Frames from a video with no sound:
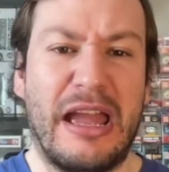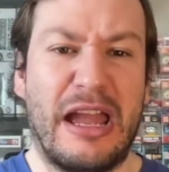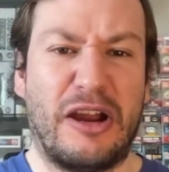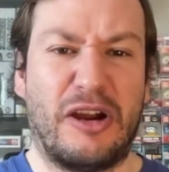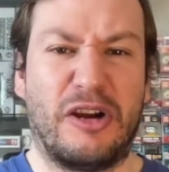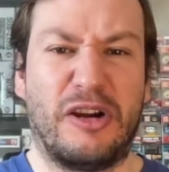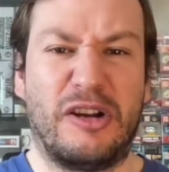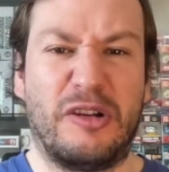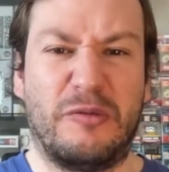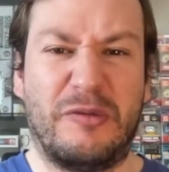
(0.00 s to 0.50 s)

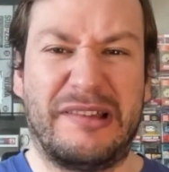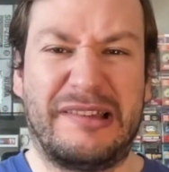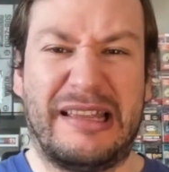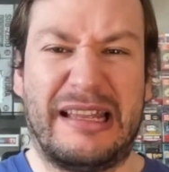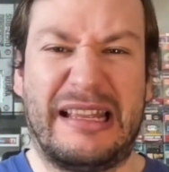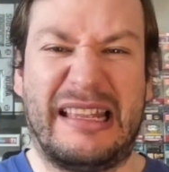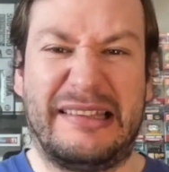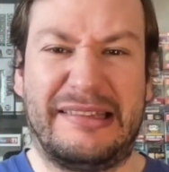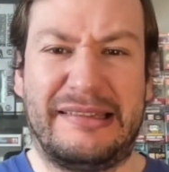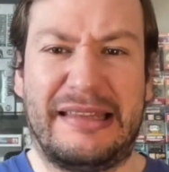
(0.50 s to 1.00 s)
Heard it was
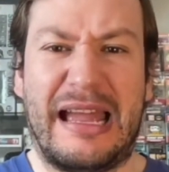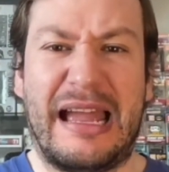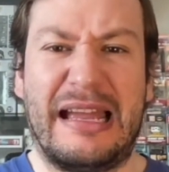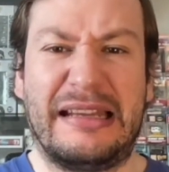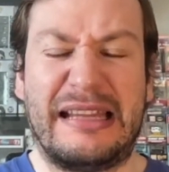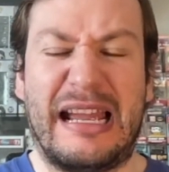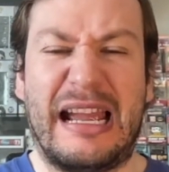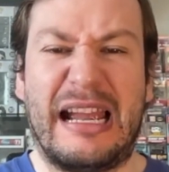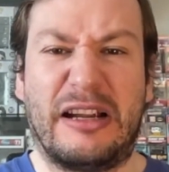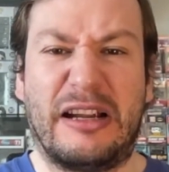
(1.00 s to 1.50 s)
like a
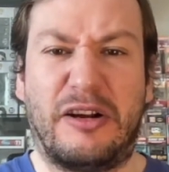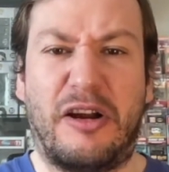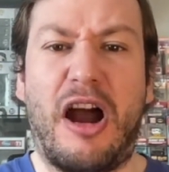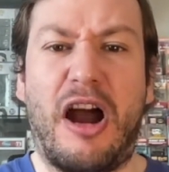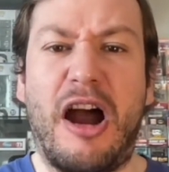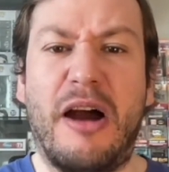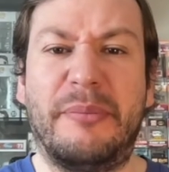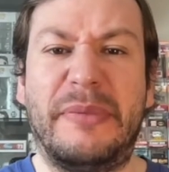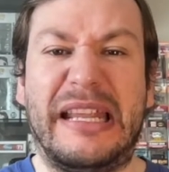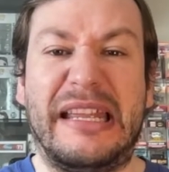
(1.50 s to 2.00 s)
satire
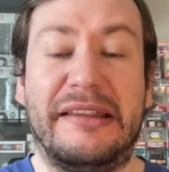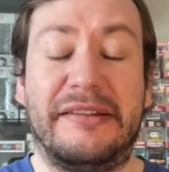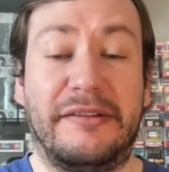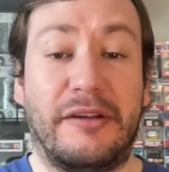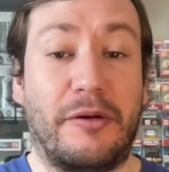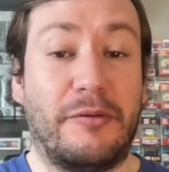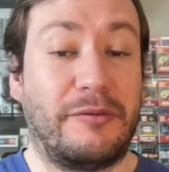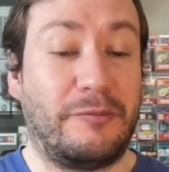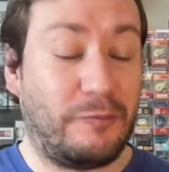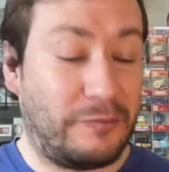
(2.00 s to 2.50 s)
comedy,
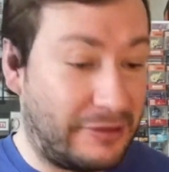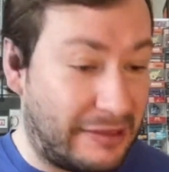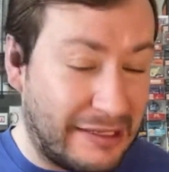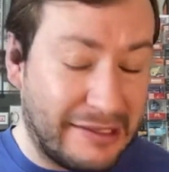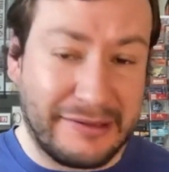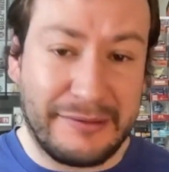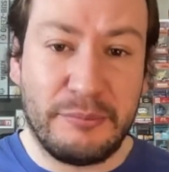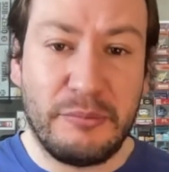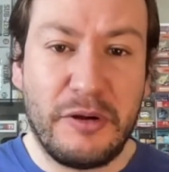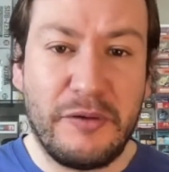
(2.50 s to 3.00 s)
so
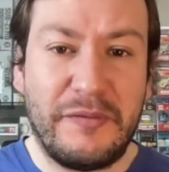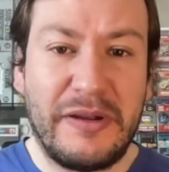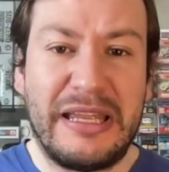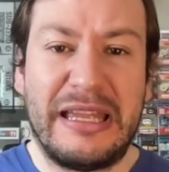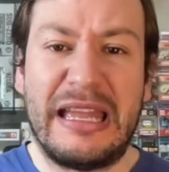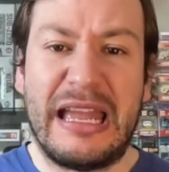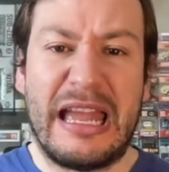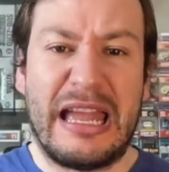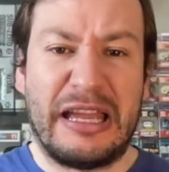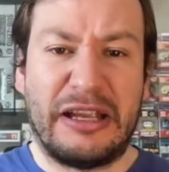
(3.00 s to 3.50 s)
this movie
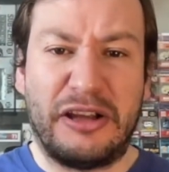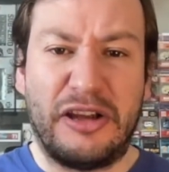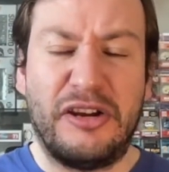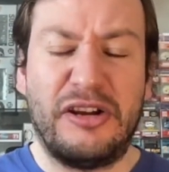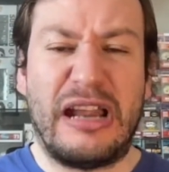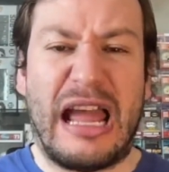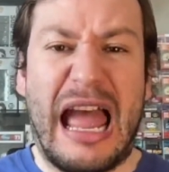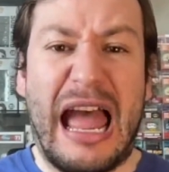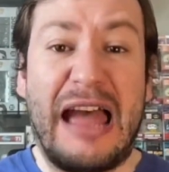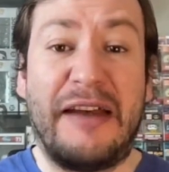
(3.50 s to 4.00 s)
could
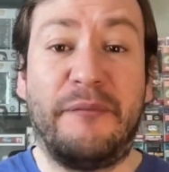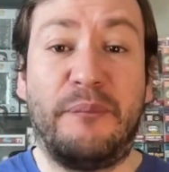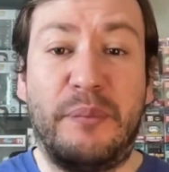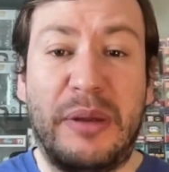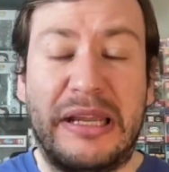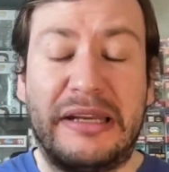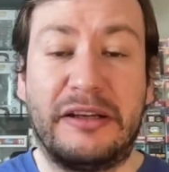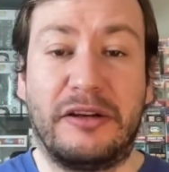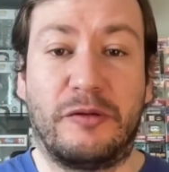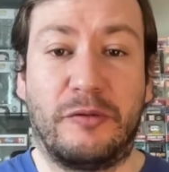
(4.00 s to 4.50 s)
have
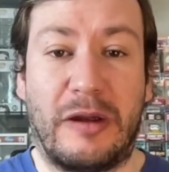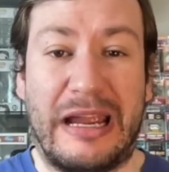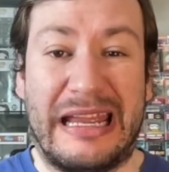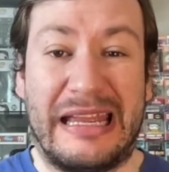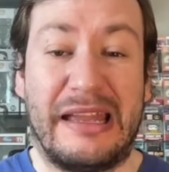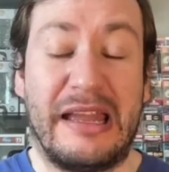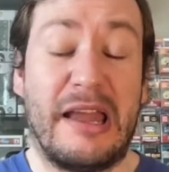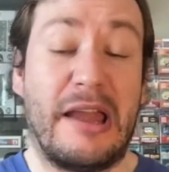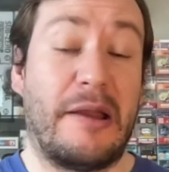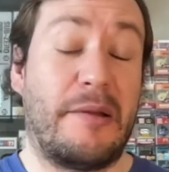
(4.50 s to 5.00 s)
been great.